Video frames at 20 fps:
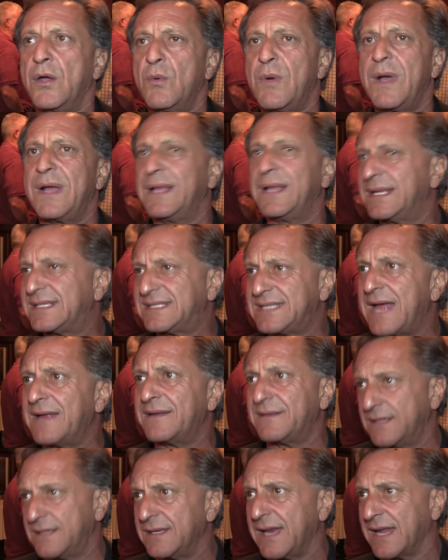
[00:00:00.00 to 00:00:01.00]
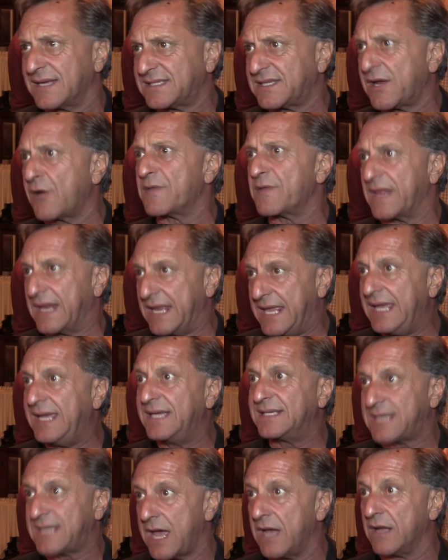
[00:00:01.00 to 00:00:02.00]
Well, it's not necessarily that
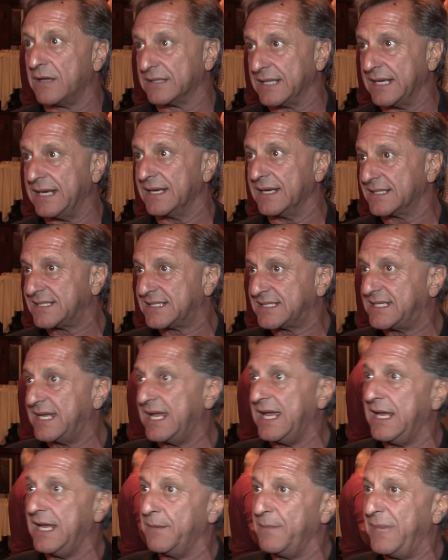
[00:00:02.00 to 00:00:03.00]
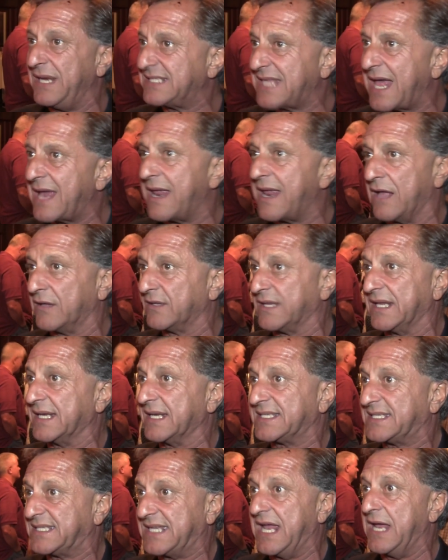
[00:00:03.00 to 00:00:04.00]
he's held in esteem. He's not held in
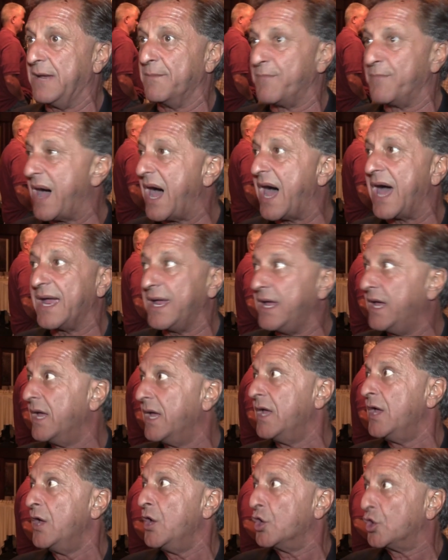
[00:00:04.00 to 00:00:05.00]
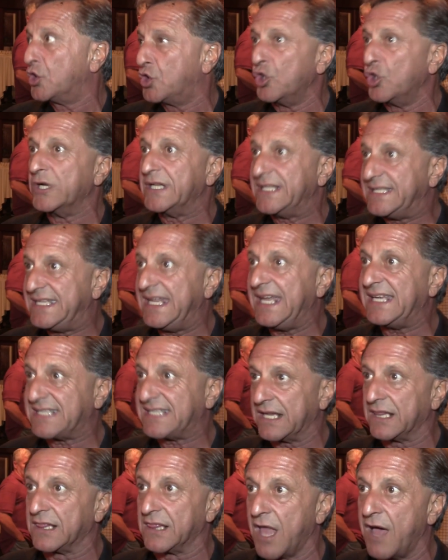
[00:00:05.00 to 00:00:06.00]
esteem by good,
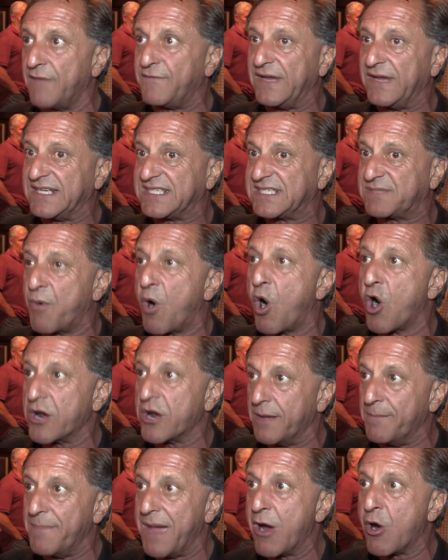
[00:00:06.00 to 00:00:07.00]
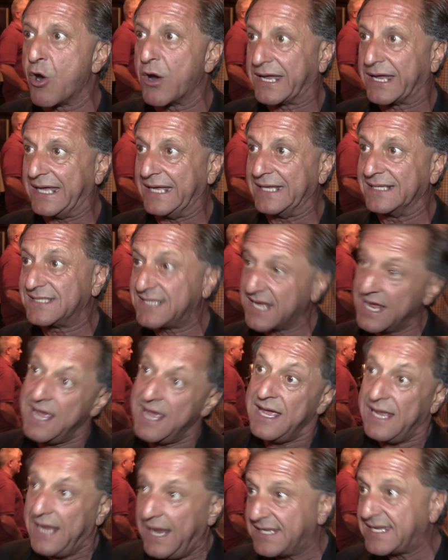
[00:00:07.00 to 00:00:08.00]
decent, loving, smart Americans.
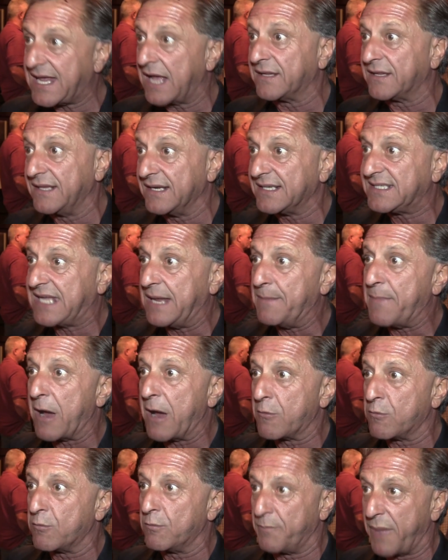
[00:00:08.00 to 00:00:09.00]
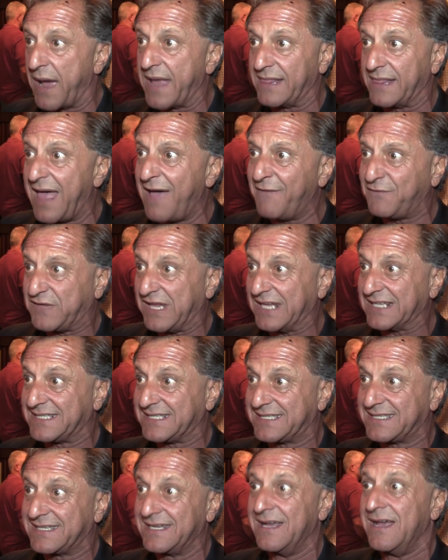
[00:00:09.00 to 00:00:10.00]
He's held in esteem by
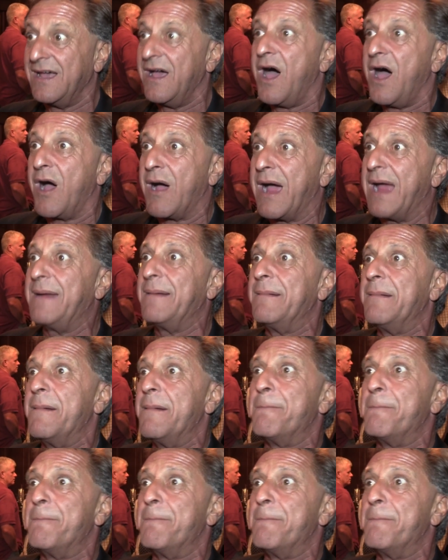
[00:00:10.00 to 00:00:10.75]
leftists, all right?